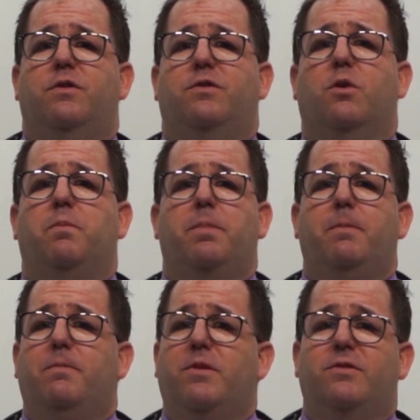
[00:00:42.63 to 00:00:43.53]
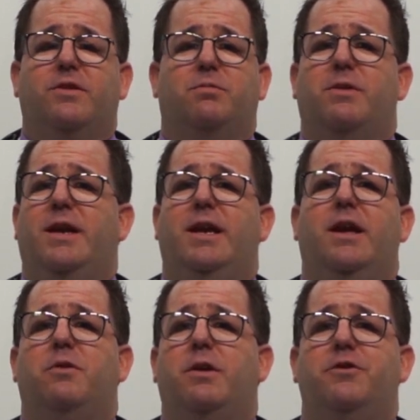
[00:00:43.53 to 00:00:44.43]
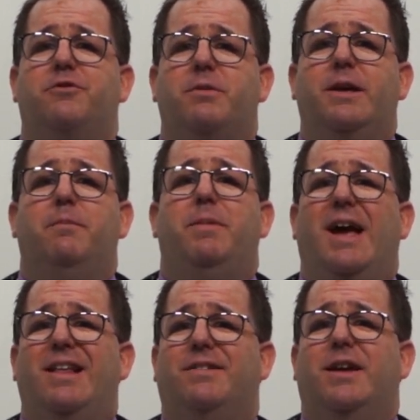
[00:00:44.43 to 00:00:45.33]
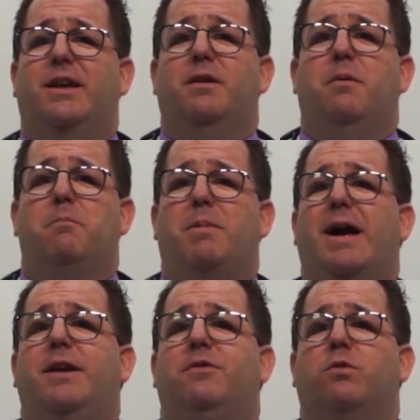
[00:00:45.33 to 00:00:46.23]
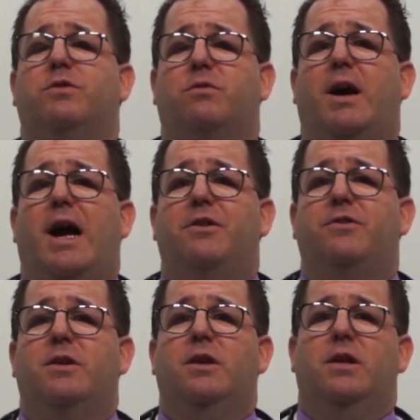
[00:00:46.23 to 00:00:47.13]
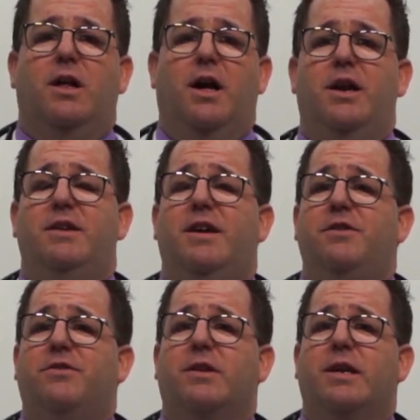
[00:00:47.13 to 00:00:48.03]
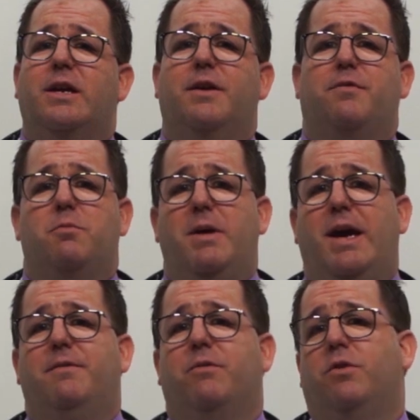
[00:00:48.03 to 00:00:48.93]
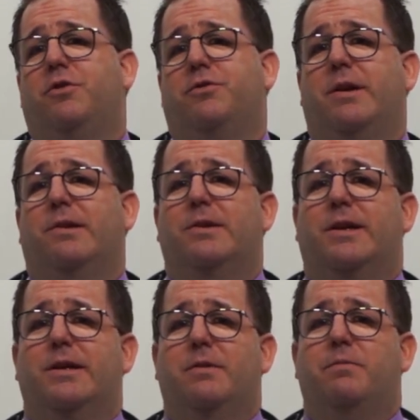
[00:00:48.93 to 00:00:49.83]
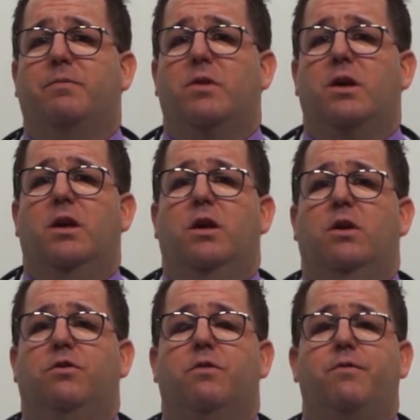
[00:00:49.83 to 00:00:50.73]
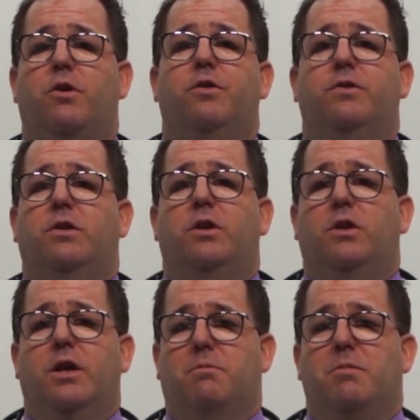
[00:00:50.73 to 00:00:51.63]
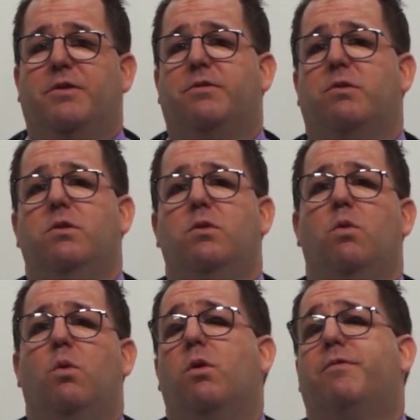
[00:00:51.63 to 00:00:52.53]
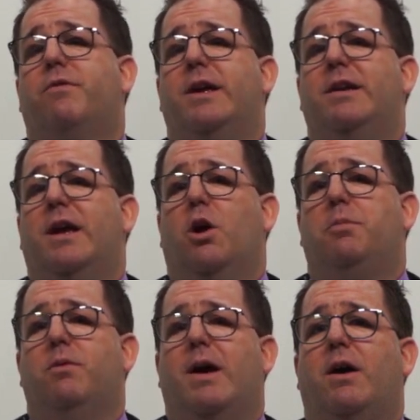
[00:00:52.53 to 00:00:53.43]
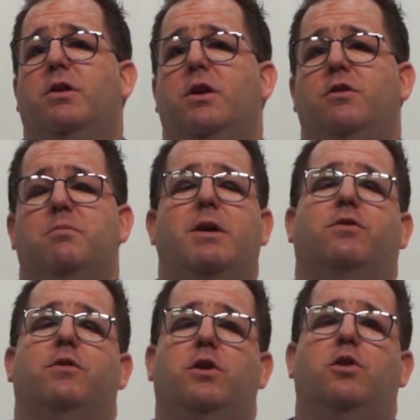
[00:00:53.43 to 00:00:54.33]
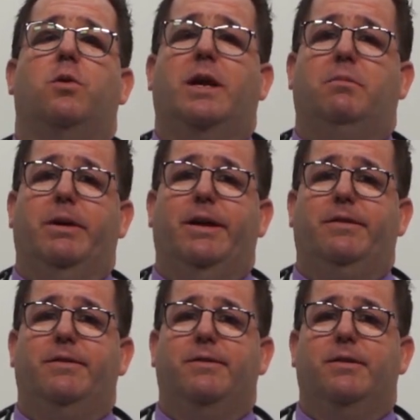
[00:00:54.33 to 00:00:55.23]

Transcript: So just with any other injury, pets can bite or scratch unintentionally if they're painful and you're trying to look at them. So first, get a muzzle or a friend to help you out to make sure that you don't get bit.